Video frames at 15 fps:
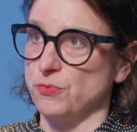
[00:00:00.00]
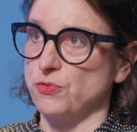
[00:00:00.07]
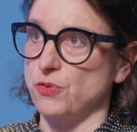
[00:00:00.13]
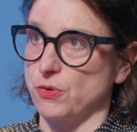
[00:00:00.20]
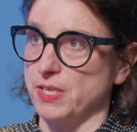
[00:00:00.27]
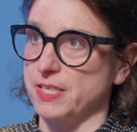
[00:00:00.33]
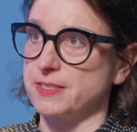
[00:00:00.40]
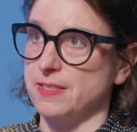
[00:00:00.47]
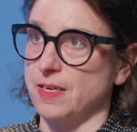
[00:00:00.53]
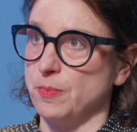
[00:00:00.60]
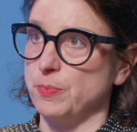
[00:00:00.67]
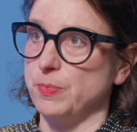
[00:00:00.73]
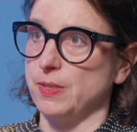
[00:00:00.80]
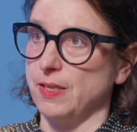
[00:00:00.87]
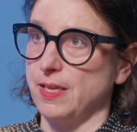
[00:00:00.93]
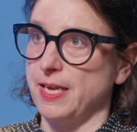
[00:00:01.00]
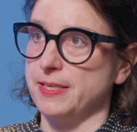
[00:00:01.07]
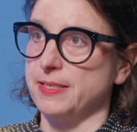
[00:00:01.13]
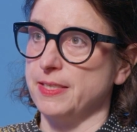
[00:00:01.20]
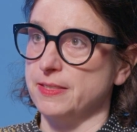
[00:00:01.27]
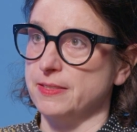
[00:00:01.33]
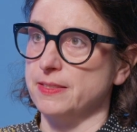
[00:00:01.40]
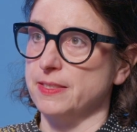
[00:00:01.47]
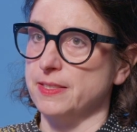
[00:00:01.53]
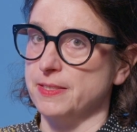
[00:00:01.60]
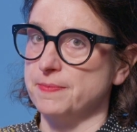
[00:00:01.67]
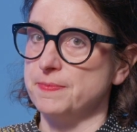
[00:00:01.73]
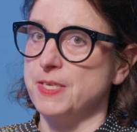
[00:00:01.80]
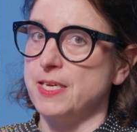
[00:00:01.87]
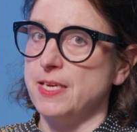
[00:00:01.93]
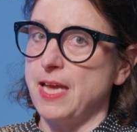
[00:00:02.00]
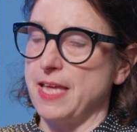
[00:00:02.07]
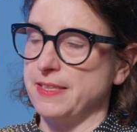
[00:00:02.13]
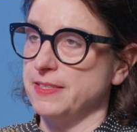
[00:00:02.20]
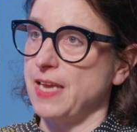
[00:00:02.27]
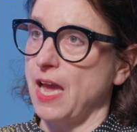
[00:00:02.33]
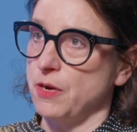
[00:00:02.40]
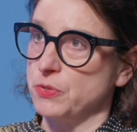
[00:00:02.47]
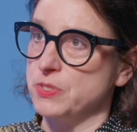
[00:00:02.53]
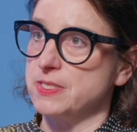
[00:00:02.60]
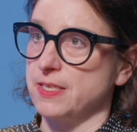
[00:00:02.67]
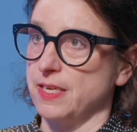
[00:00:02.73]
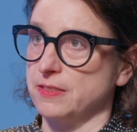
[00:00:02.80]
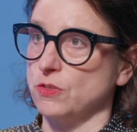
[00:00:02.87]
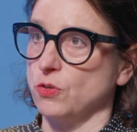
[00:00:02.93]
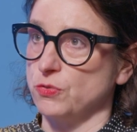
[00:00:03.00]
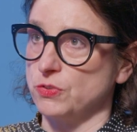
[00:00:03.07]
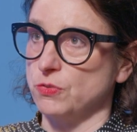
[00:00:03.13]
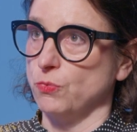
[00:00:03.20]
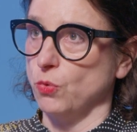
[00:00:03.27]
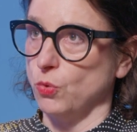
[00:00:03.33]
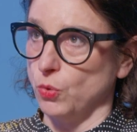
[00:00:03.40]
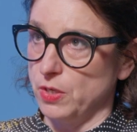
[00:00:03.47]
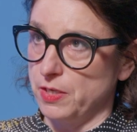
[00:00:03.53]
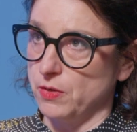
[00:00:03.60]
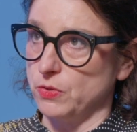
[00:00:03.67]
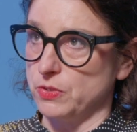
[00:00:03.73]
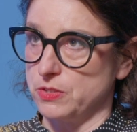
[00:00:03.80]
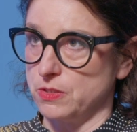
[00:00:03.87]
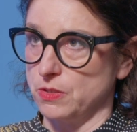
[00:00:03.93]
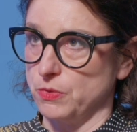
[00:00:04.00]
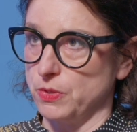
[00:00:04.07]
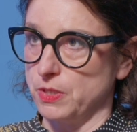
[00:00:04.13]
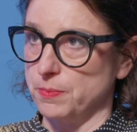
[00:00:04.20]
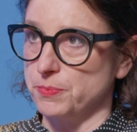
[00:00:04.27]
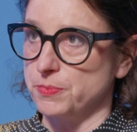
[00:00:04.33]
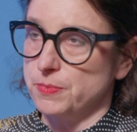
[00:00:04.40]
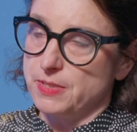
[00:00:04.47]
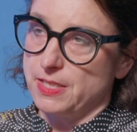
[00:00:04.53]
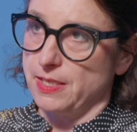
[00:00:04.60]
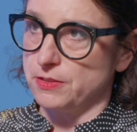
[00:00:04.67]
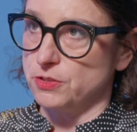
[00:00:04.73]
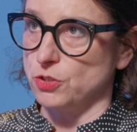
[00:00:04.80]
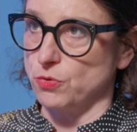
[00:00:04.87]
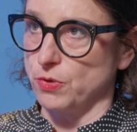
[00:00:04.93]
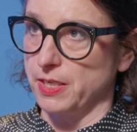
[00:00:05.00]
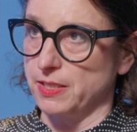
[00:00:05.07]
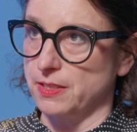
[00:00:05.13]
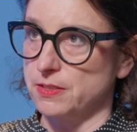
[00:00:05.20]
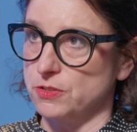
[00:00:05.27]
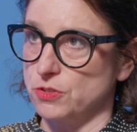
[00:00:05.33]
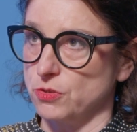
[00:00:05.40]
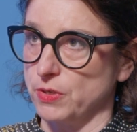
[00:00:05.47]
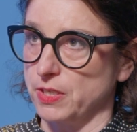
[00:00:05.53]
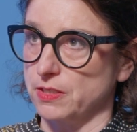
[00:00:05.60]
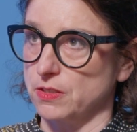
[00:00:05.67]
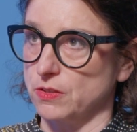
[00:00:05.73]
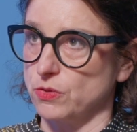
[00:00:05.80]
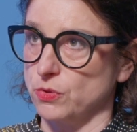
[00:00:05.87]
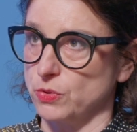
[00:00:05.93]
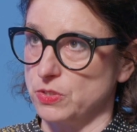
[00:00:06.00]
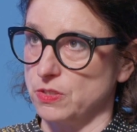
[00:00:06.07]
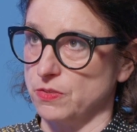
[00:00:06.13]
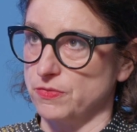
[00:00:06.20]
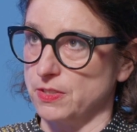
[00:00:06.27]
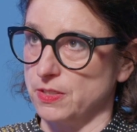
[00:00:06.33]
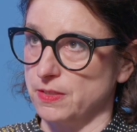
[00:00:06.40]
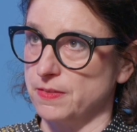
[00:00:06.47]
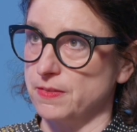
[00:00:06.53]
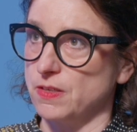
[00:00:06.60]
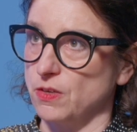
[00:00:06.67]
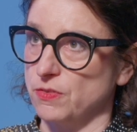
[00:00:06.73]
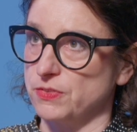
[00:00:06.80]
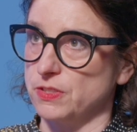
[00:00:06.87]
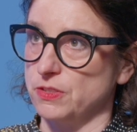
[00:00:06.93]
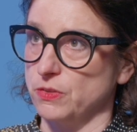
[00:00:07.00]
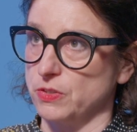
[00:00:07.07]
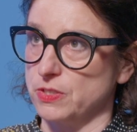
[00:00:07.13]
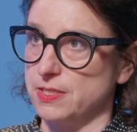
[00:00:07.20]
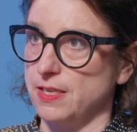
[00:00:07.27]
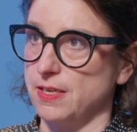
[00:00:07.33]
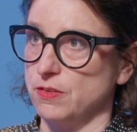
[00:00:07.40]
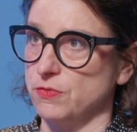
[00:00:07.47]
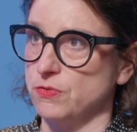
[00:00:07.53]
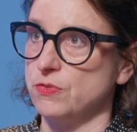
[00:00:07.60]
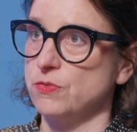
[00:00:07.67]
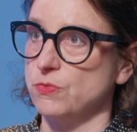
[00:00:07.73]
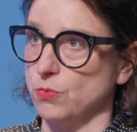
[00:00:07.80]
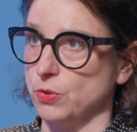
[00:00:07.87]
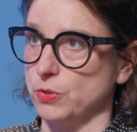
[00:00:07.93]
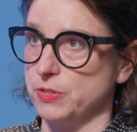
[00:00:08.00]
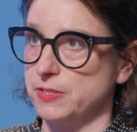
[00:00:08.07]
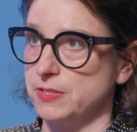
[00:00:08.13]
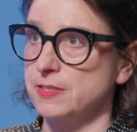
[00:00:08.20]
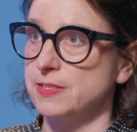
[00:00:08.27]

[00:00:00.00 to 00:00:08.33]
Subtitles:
for example, and at the outset of the war, and also during the course of the Yugoslav wars.